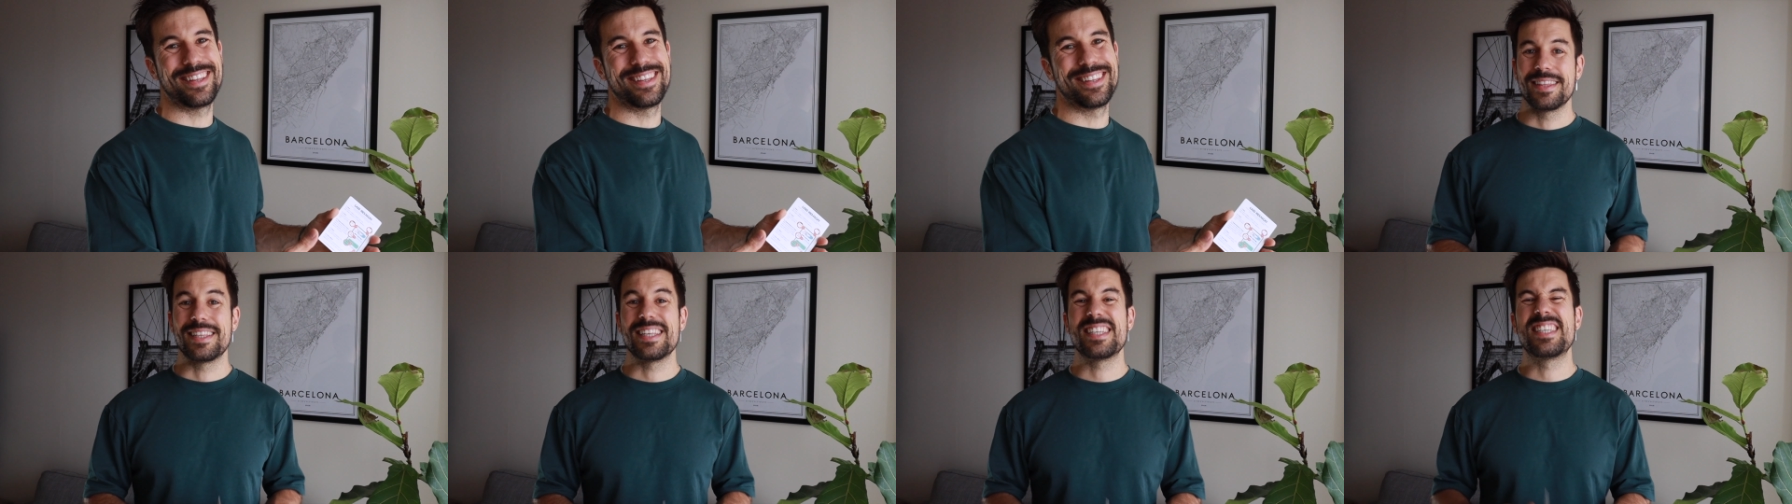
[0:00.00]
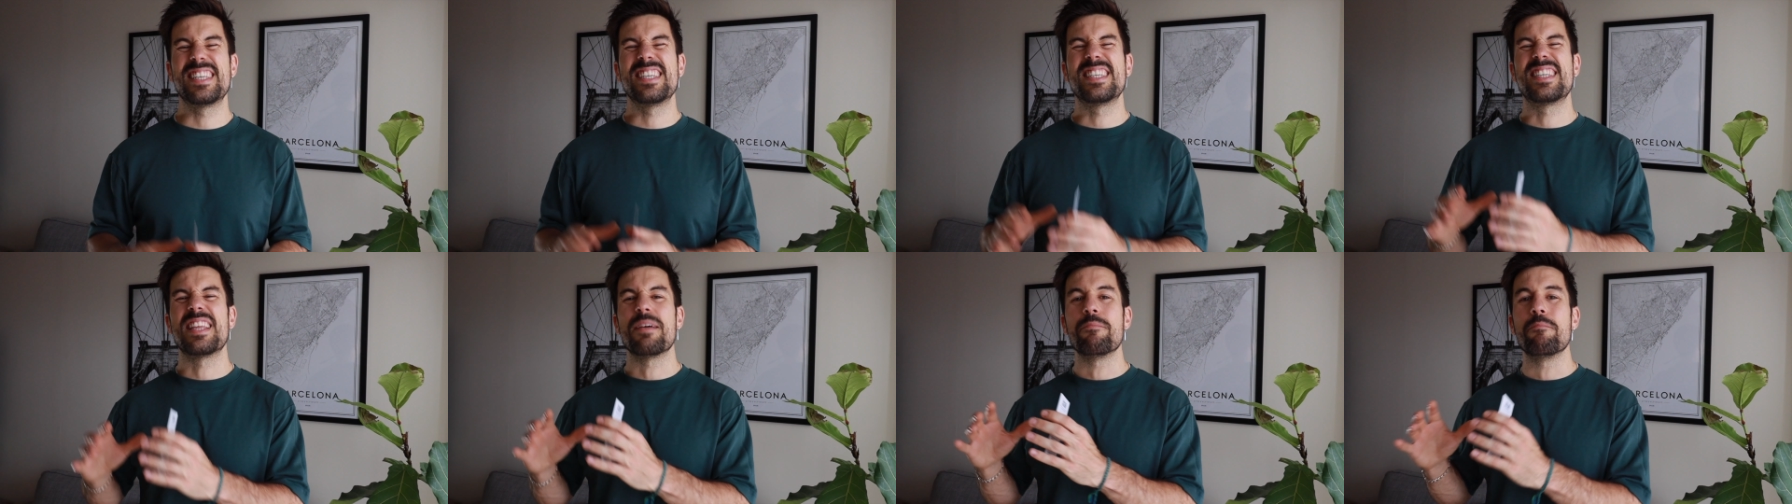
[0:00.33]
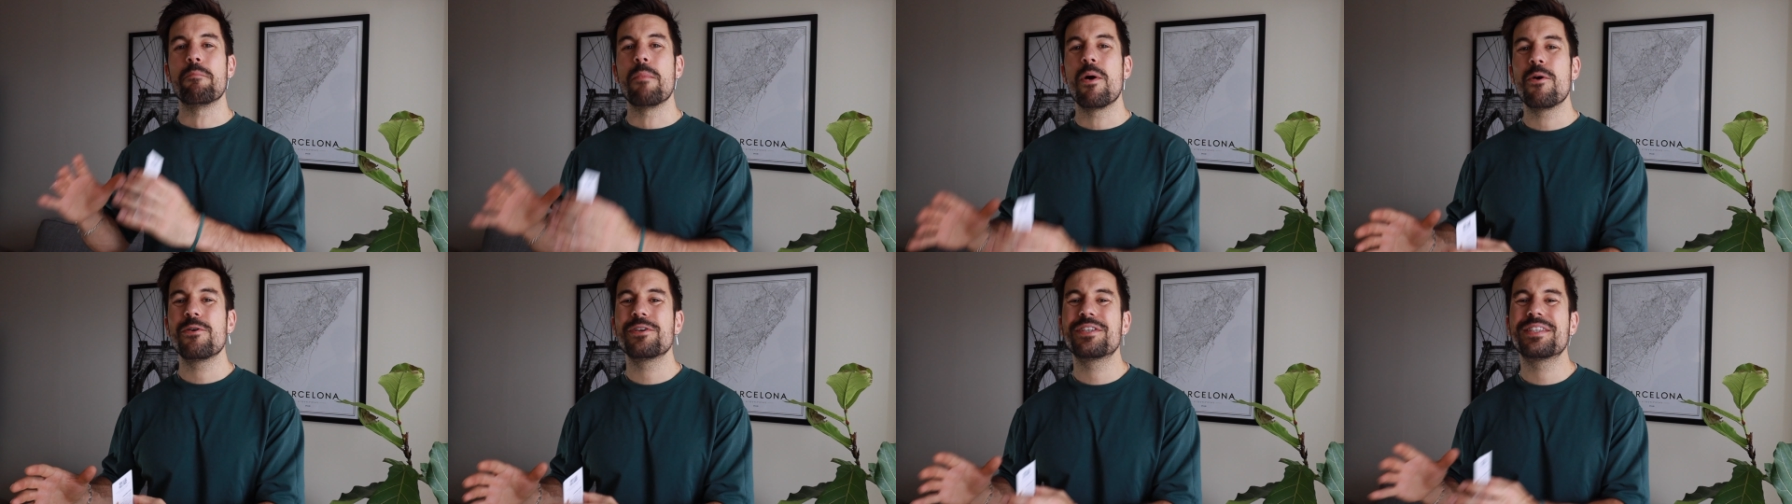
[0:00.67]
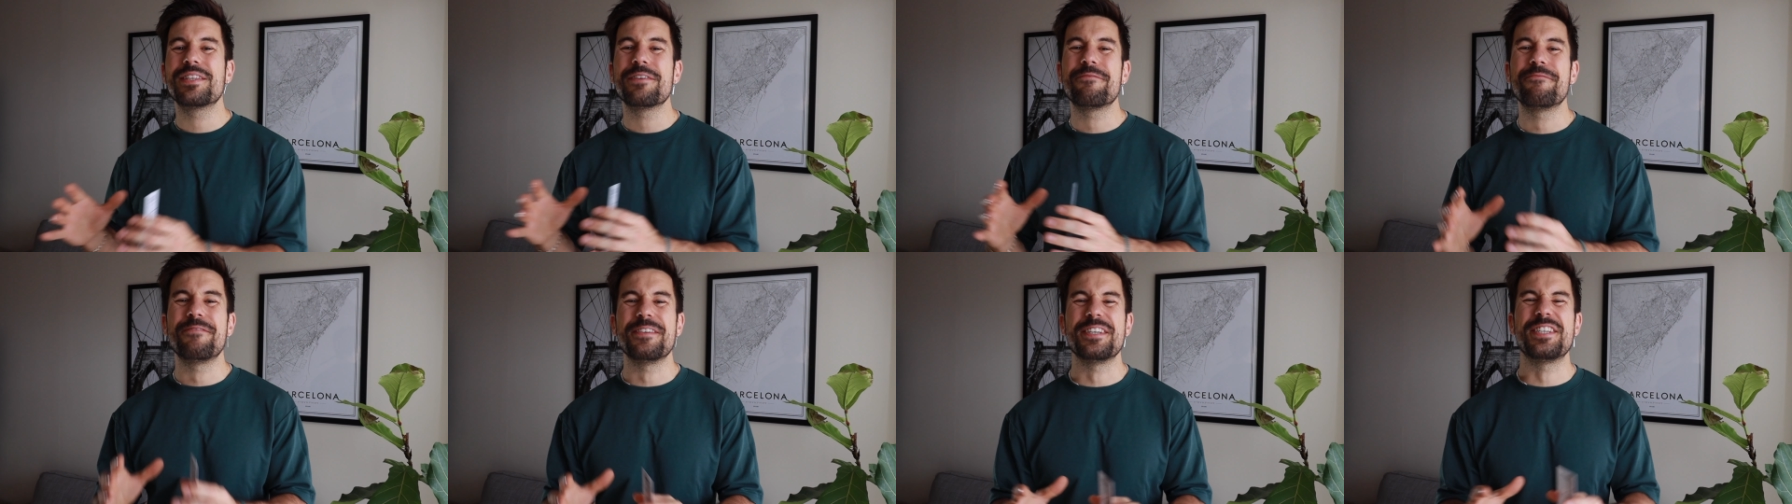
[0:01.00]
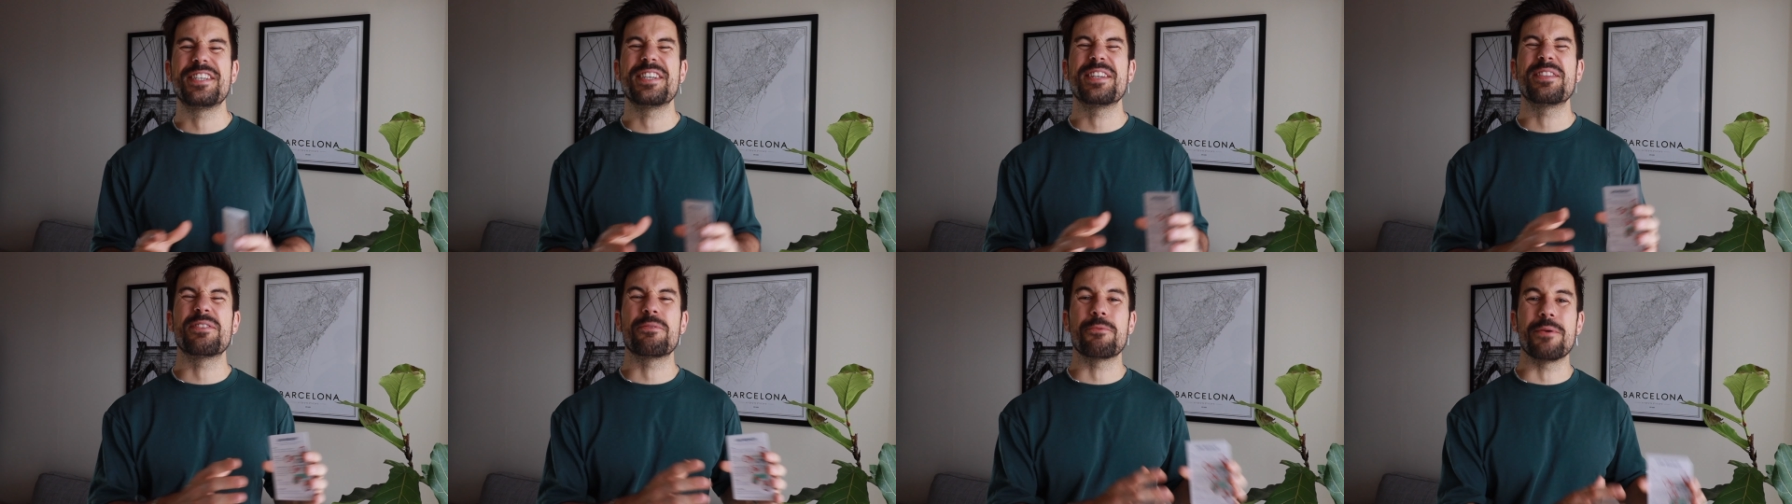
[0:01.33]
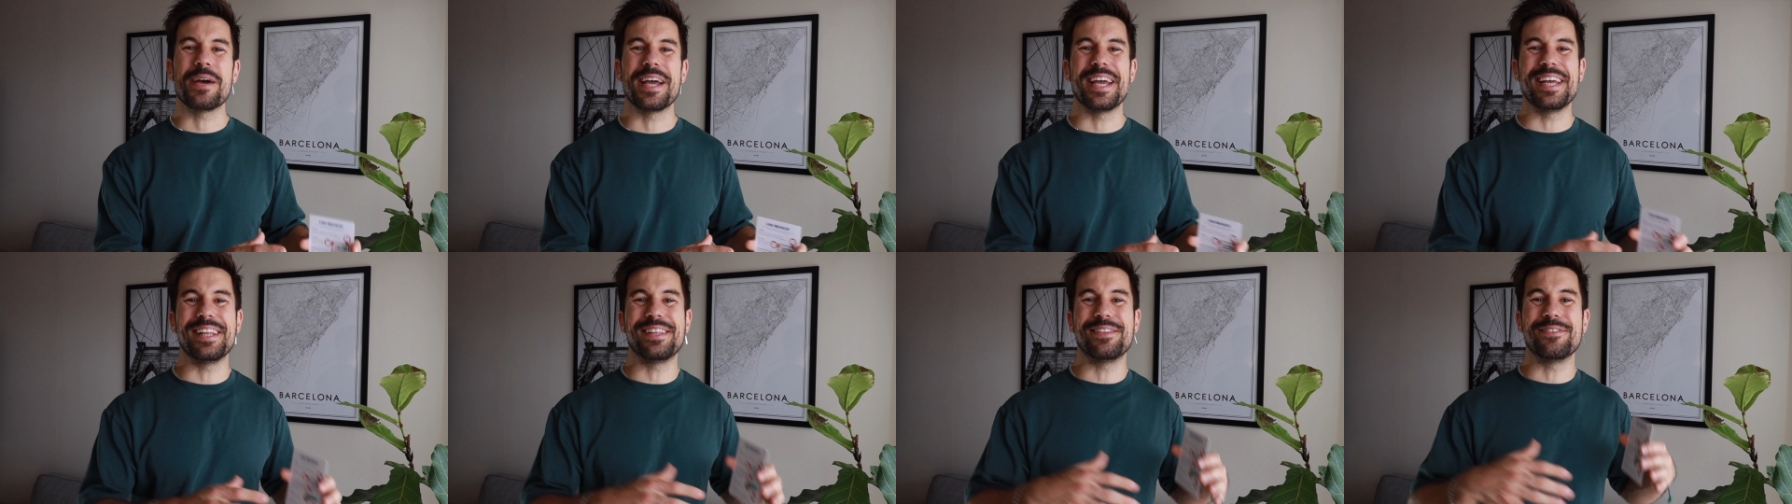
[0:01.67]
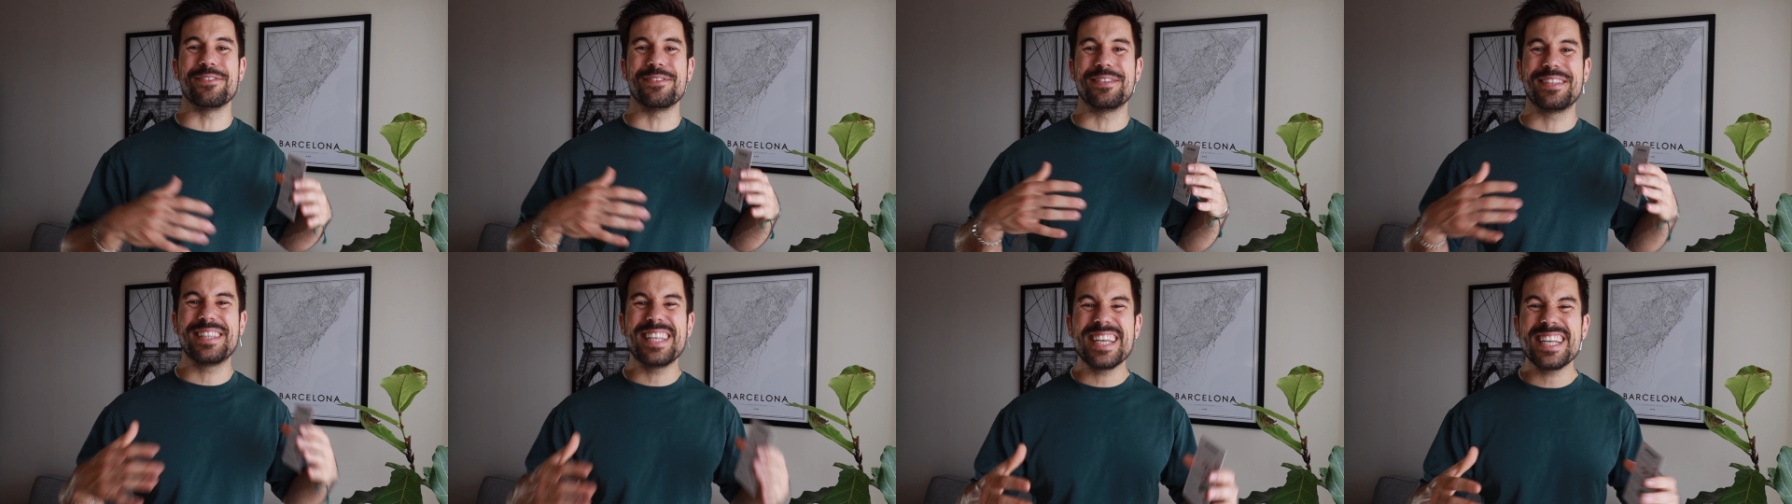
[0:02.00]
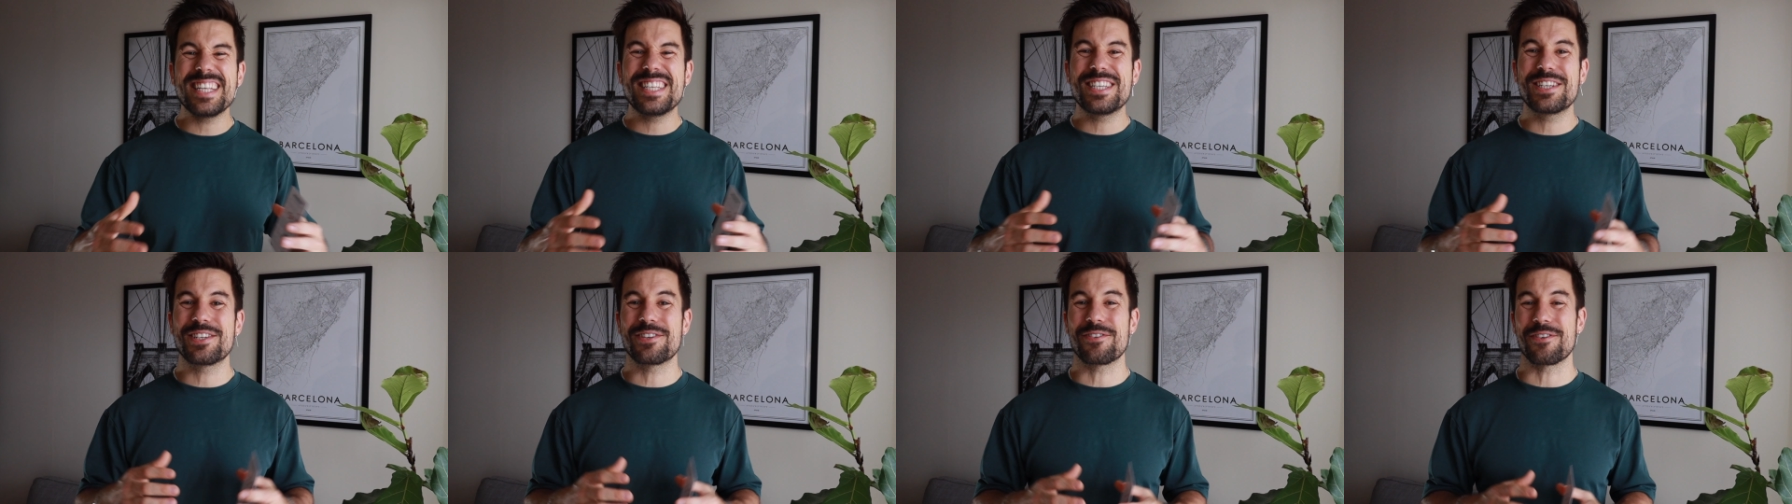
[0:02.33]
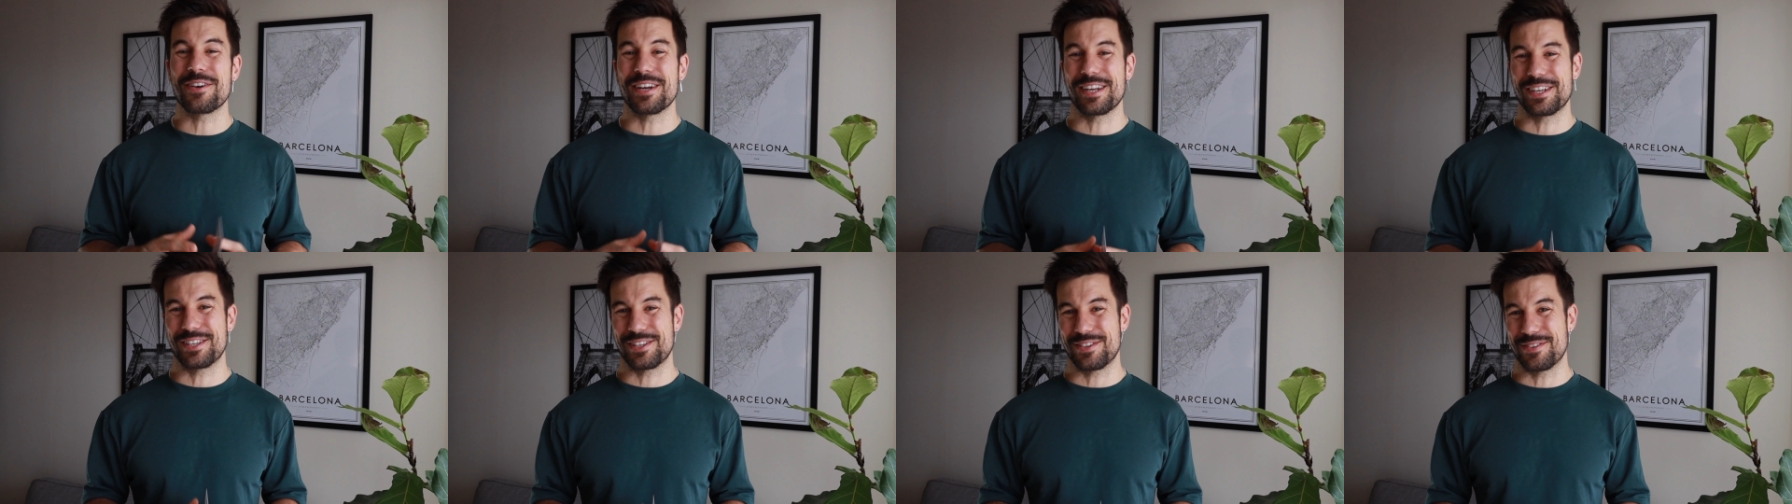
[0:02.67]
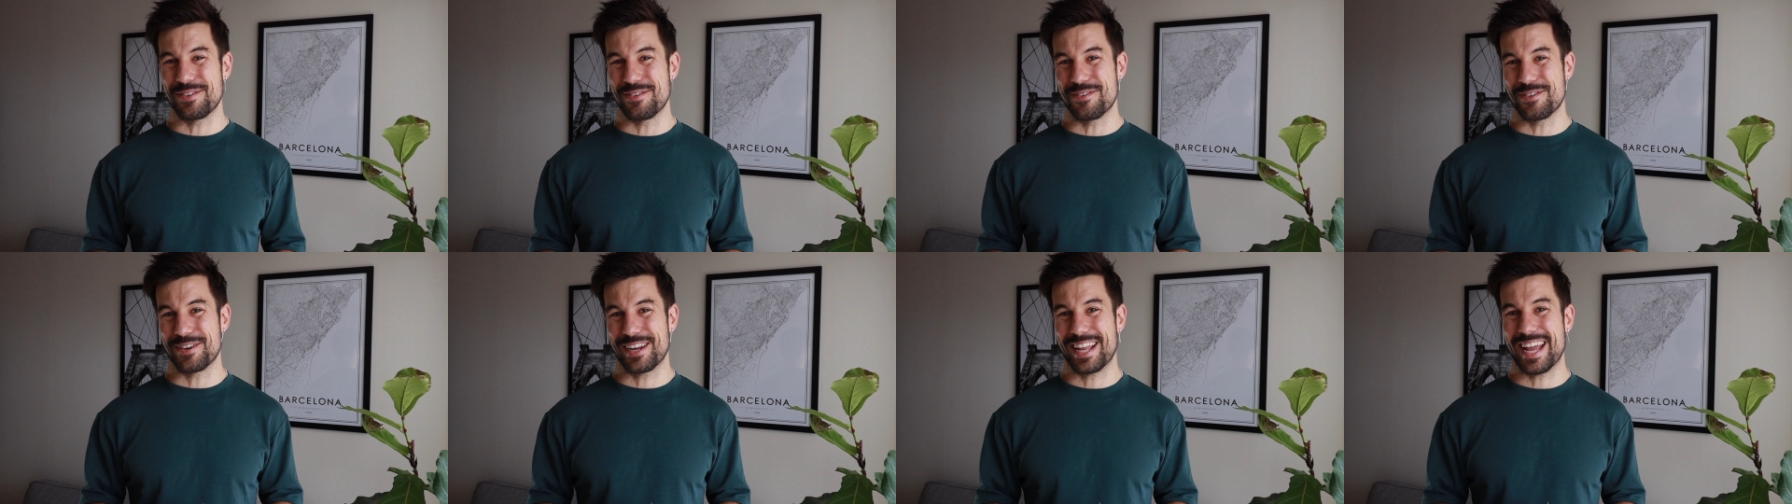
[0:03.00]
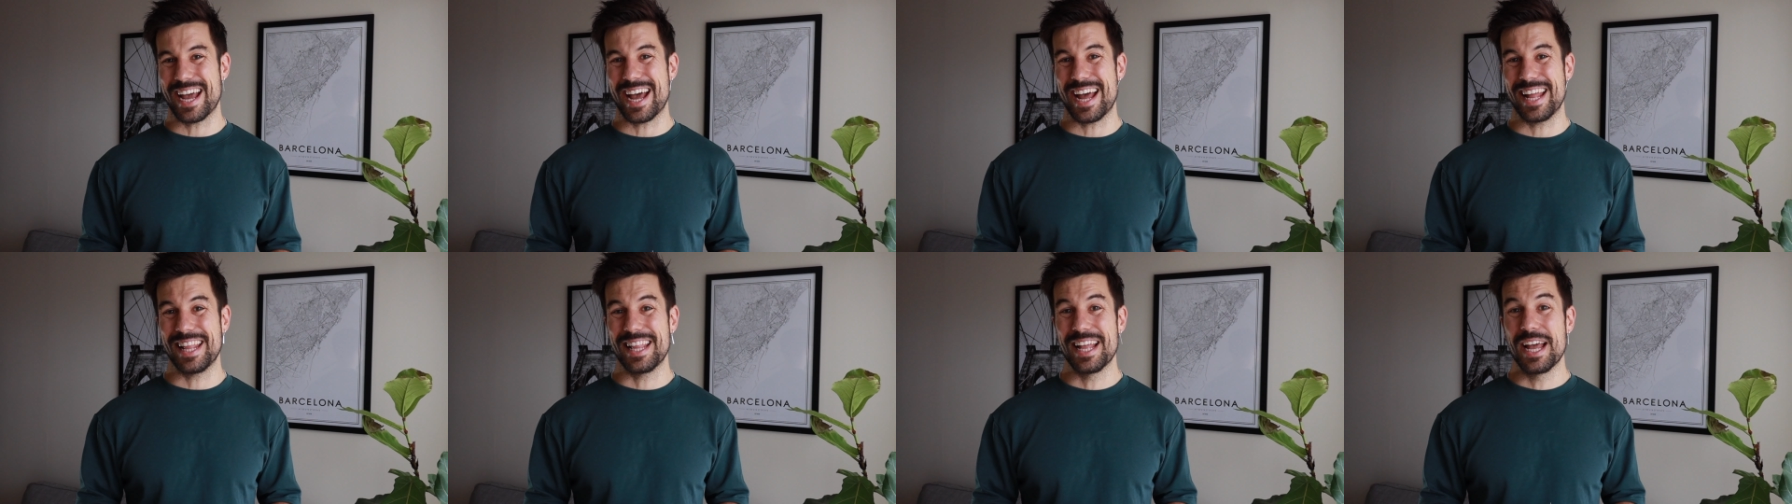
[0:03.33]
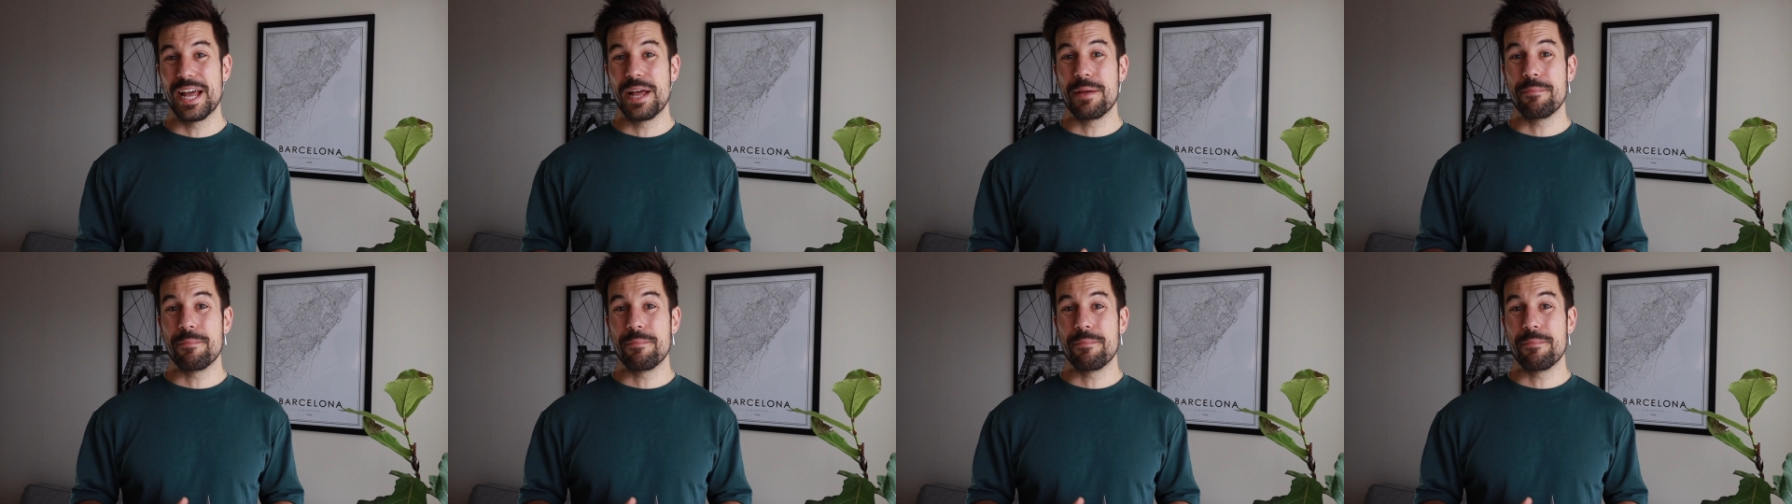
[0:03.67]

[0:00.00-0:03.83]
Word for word: This is the most efficient way to teach tricks to your cat,